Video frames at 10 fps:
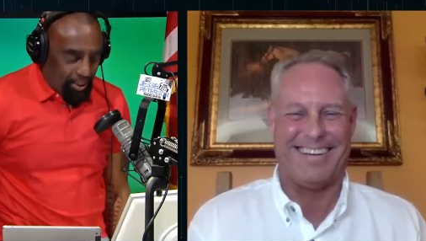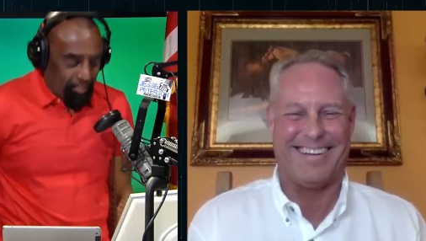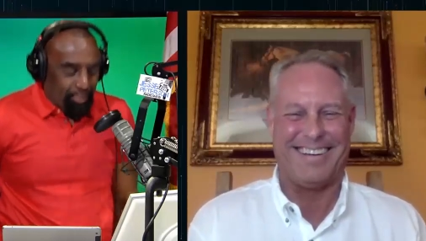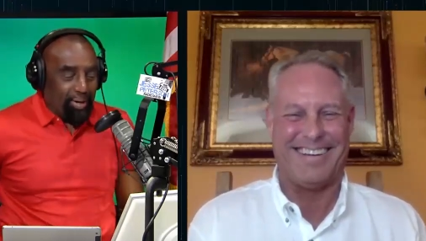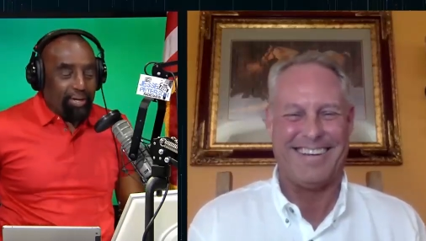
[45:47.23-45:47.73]

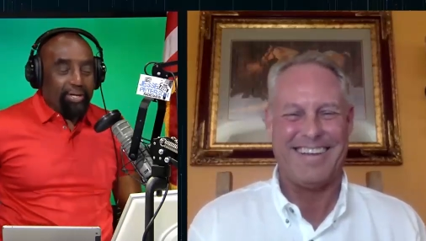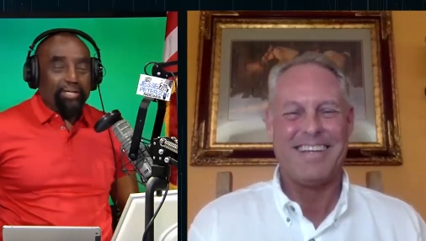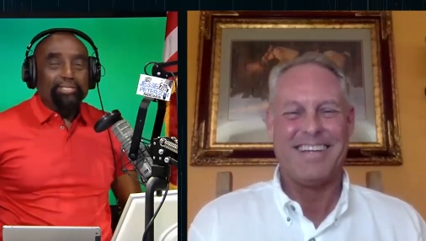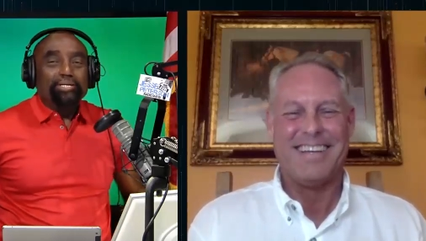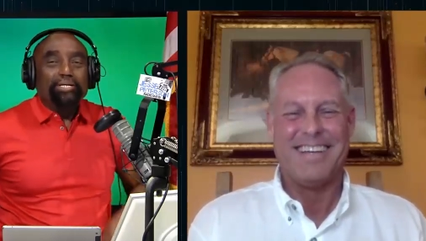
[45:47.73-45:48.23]
Speaker 1: In
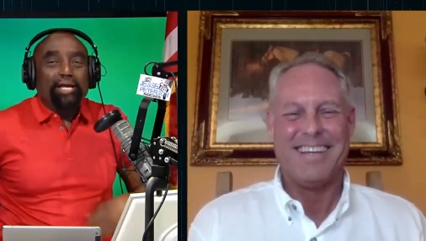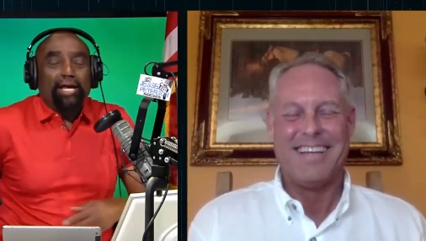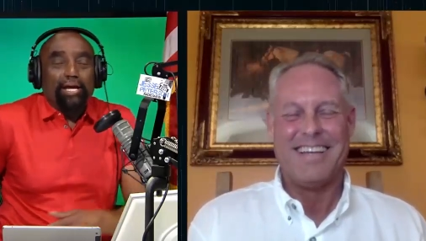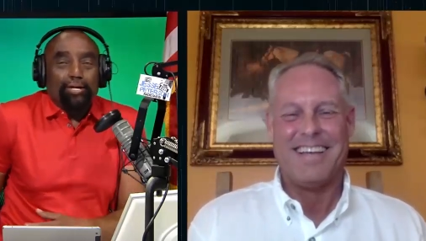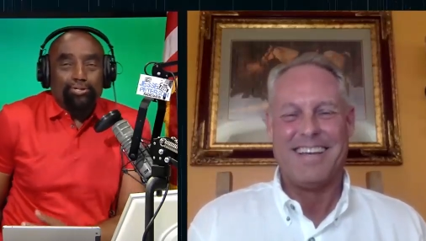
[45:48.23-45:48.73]
America
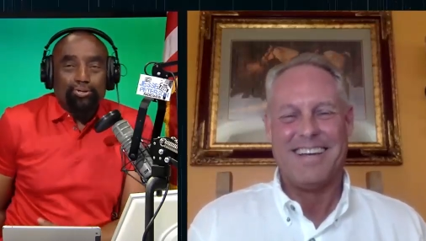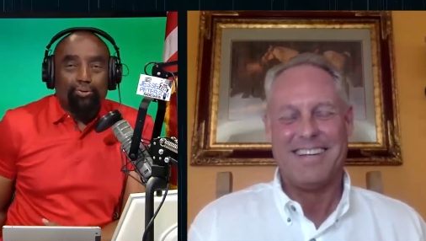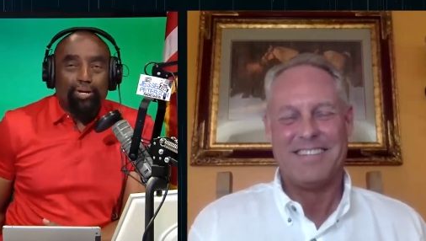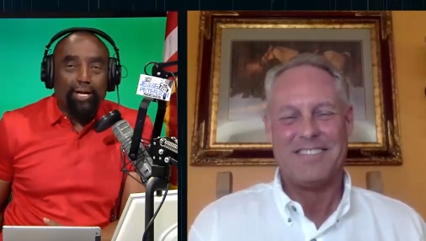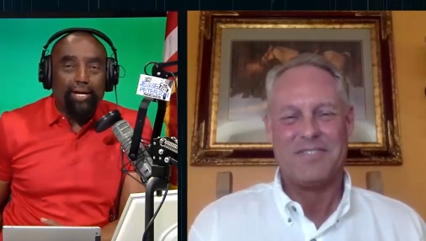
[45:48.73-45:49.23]
today, it's
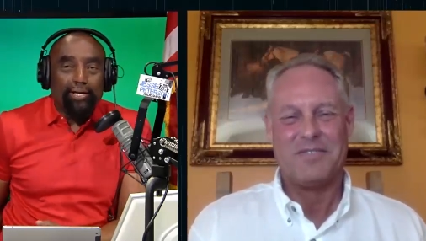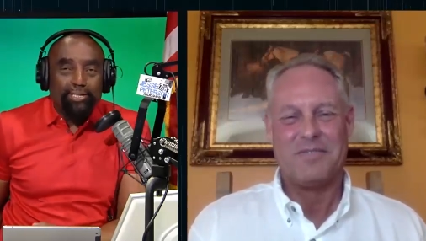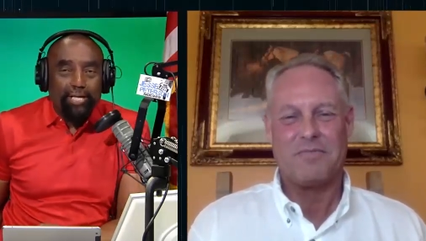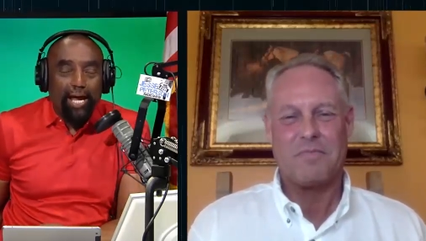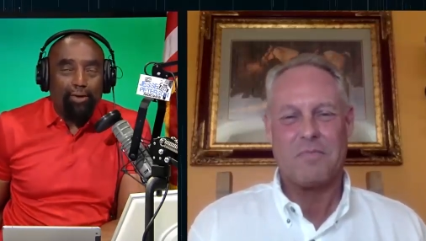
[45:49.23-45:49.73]
okay
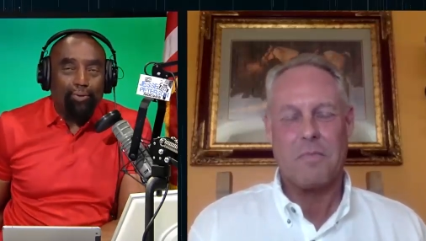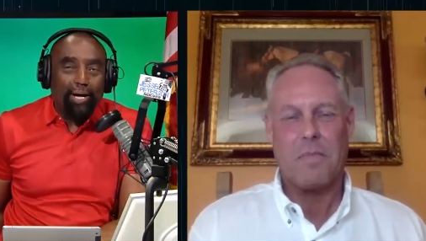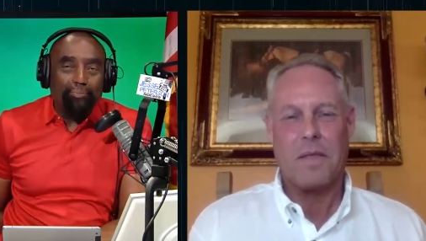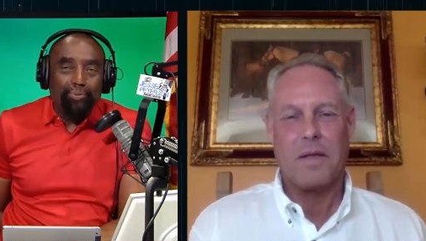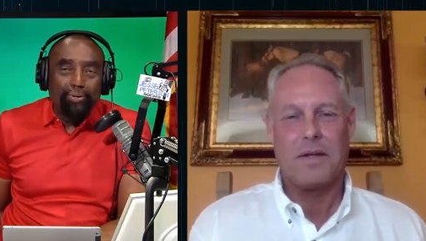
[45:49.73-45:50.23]
to attack
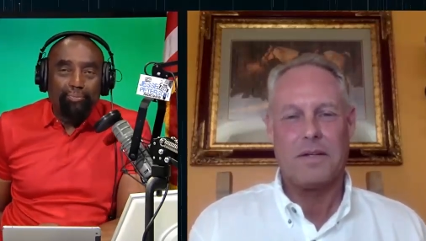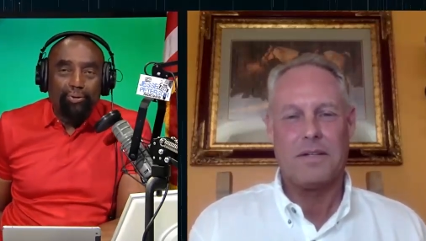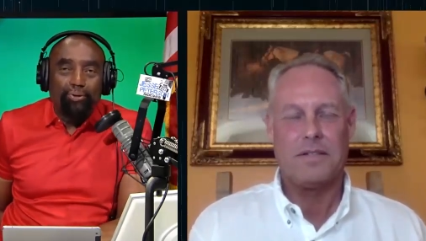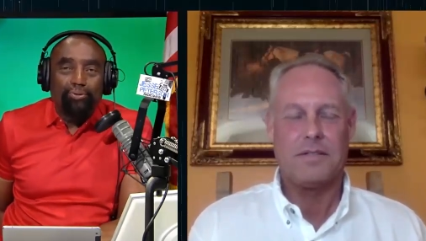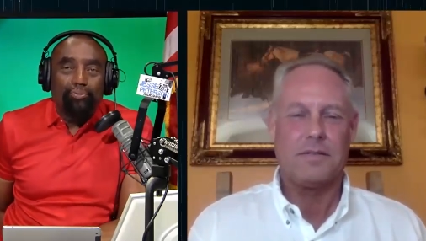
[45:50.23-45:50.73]
white
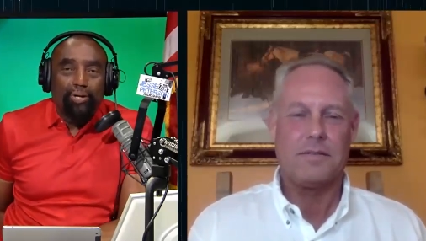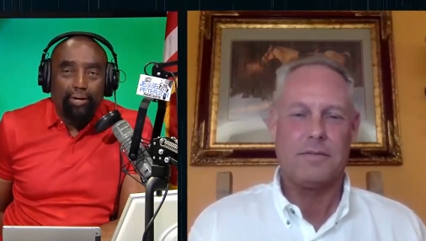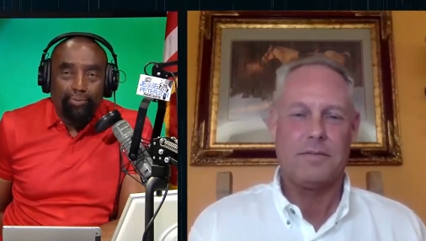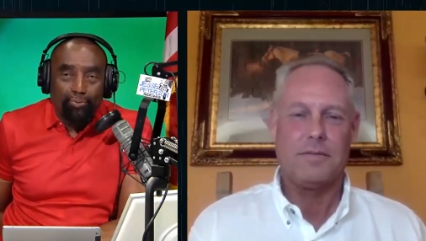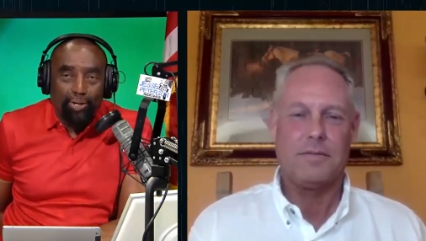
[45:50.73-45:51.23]
people or do
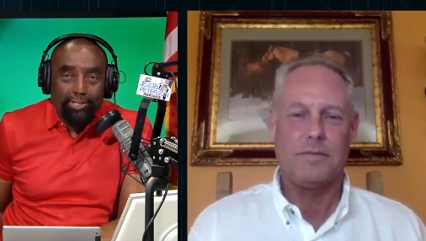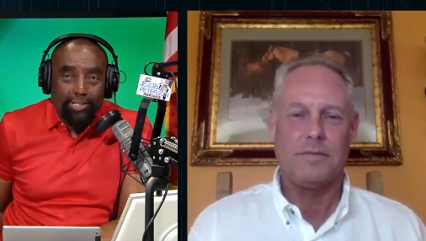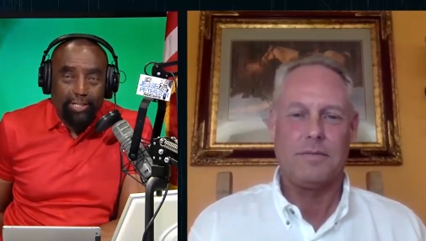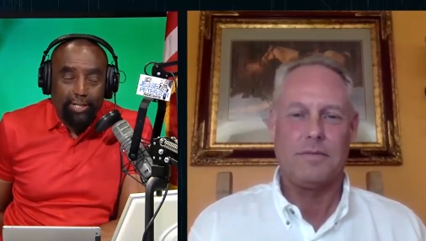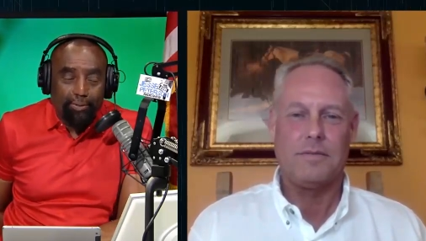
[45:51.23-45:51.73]
whatever you
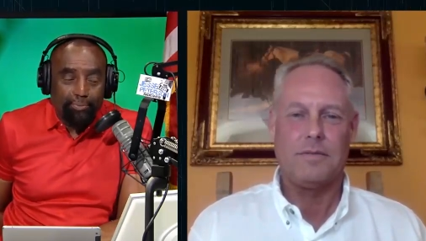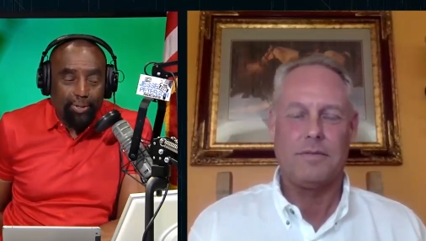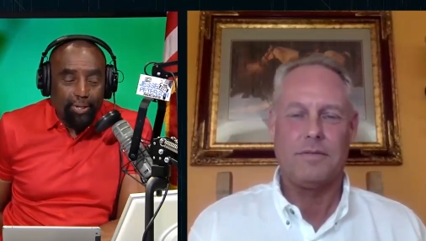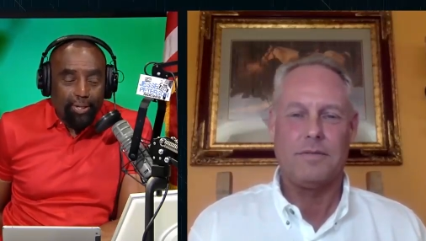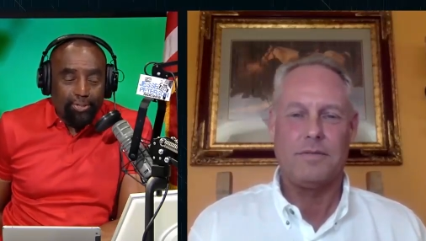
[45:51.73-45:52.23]
want to them.